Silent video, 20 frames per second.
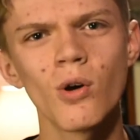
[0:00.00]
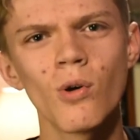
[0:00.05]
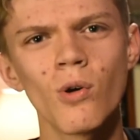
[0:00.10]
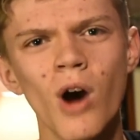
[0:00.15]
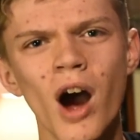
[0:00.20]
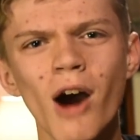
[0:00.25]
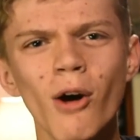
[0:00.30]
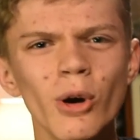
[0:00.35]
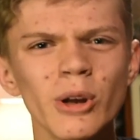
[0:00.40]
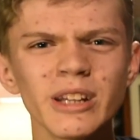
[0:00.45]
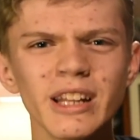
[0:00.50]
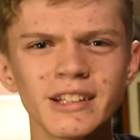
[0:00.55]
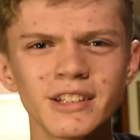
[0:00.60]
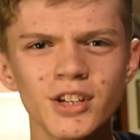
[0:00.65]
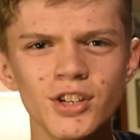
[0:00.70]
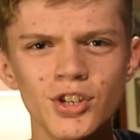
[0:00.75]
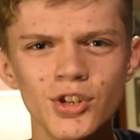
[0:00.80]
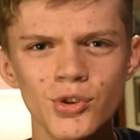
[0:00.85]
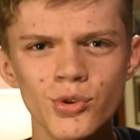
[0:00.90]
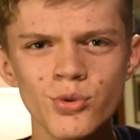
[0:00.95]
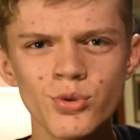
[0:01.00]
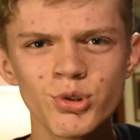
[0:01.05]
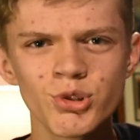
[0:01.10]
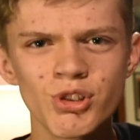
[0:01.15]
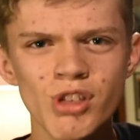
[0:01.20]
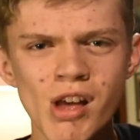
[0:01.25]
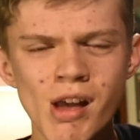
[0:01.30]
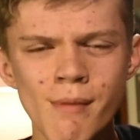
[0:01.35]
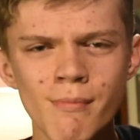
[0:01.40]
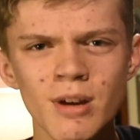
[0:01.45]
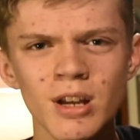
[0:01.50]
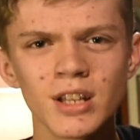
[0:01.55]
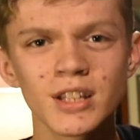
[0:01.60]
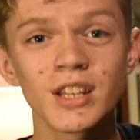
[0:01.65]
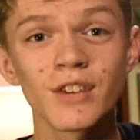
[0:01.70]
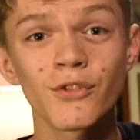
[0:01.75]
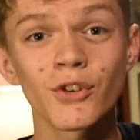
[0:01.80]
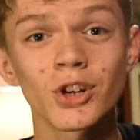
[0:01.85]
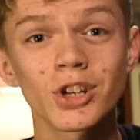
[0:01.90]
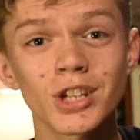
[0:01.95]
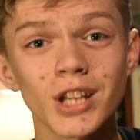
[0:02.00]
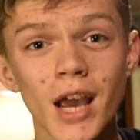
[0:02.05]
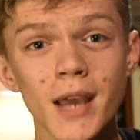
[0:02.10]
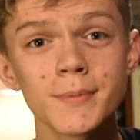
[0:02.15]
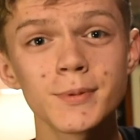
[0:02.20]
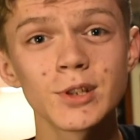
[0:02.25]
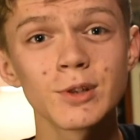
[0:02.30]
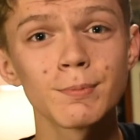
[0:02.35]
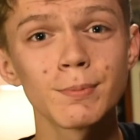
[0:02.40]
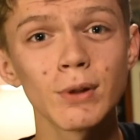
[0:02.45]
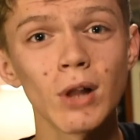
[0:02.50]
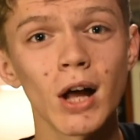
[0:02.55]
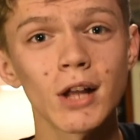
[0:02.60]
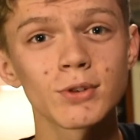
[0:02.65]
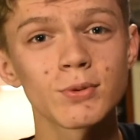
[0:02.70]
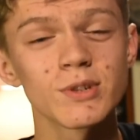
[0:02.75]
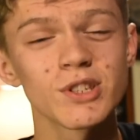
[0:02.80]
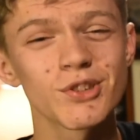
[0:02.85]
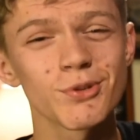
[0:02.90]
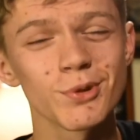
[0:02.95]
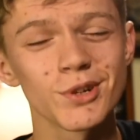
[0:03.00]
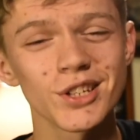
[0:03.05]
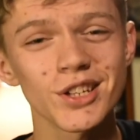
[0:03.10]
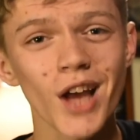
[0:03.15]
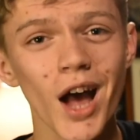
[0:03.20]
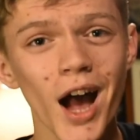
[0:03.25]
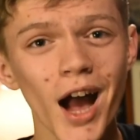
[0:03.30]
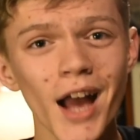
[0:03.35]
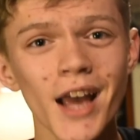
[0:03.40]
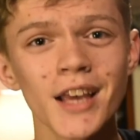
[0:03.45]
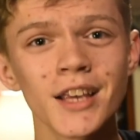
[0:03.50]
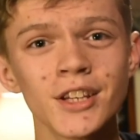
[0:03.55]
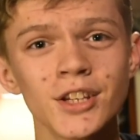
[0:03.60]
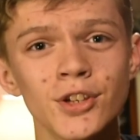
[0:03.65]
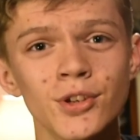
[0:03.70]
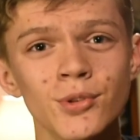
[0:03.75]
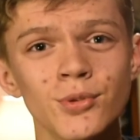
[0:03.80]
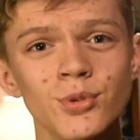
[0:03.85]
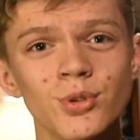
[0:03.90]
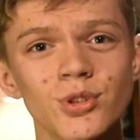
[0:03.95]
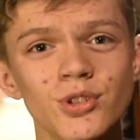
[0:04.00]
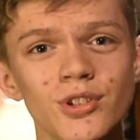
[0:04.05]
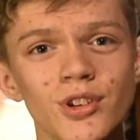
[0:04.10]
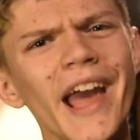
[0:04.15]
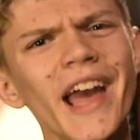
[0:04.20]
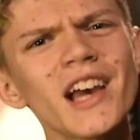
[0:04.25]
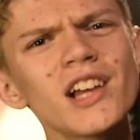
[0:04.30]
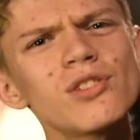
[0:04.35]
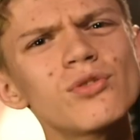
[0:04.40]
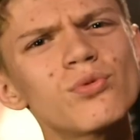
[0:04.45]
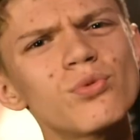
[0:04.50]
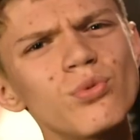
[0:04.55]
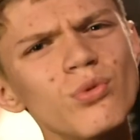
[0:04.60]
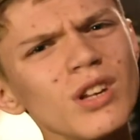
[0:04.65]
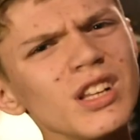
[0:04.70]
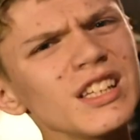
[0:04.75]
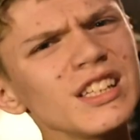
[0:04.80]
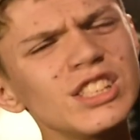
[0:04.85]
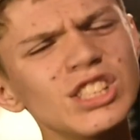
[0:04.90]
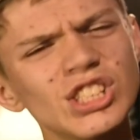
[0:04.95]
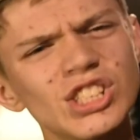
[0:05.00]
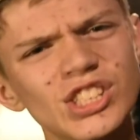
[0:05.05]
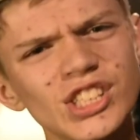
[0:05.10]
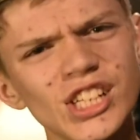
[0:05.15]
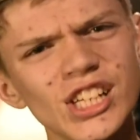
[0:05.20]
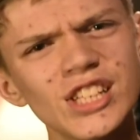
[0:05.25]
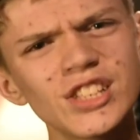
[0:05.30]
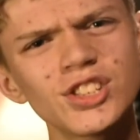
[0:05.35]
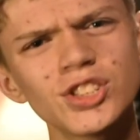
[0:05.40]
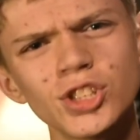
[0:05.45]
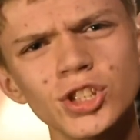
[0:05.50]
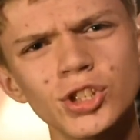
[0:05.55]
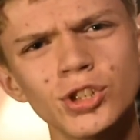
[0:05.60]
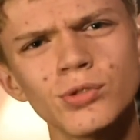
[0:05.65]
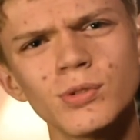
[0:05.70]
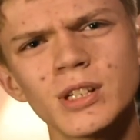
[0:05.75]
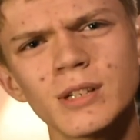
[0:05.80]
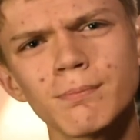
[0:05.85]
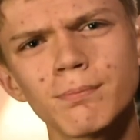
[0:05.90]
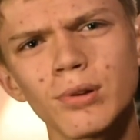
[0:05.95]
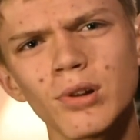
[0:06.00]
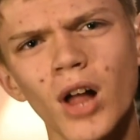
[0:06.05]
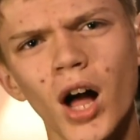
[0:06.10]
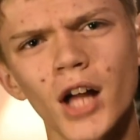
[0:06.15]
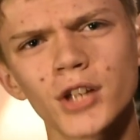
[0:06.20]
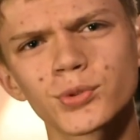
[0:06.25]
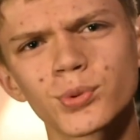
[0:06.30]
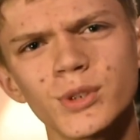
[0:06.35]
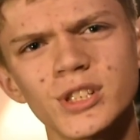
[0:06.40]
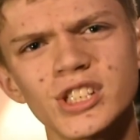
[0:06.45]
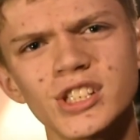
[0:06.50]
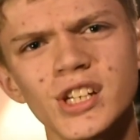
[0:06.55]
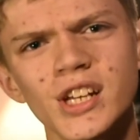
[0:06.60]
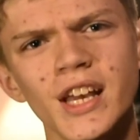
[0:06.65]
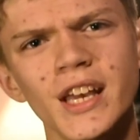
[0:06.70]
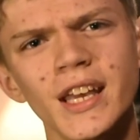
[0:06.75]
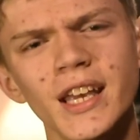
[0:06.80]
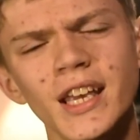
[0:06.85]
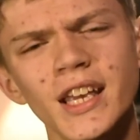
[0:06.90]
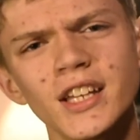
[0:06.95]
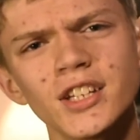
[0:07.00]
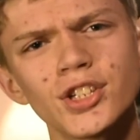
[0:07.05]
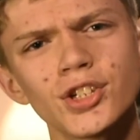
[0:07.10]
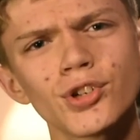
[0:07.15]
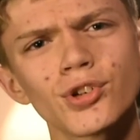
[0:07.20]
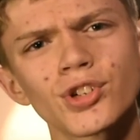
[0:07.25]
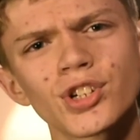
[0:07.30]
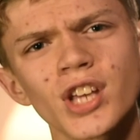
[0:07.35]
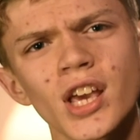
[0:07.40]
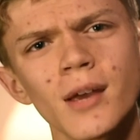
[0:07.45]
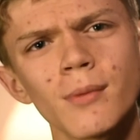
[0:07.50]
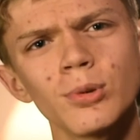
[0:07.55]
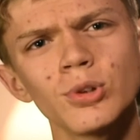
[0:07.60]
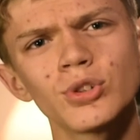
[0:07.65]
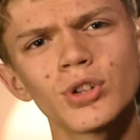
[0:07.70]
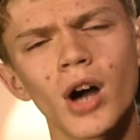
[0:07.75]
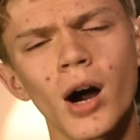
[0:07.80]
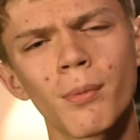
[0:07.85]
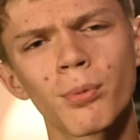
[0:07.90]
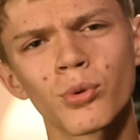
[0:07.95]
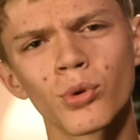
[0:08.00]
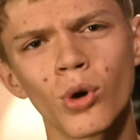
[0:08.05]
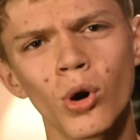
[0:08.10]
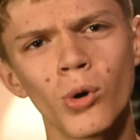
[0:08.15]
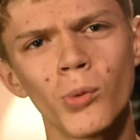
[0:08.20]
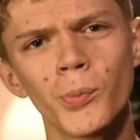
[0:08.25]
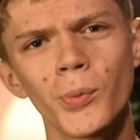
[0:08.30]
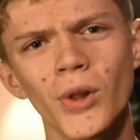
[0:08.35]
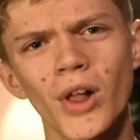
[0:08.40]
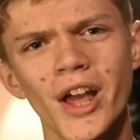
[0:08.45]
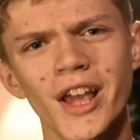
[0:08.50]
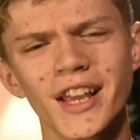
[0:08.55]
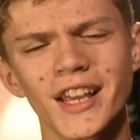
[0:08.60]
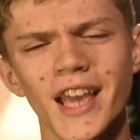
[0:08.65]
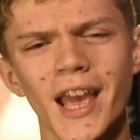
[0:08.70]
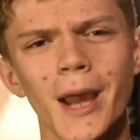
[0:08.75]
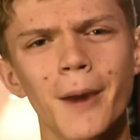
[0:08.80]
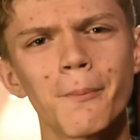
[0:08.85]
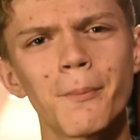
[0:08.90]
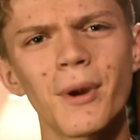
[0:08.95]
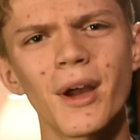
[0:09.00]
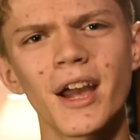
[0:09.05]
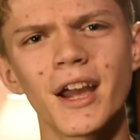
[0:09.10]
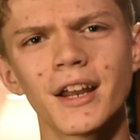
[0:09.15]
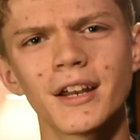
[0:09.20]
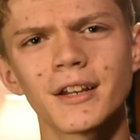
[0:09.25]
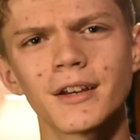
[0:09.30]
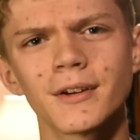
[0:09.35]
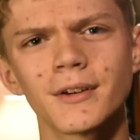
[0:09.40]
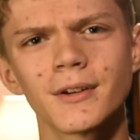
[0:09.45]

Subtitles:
how I like to use them, different types of plot twists which I use, and really just instituting plot twists into your tabletop role-playing campaign.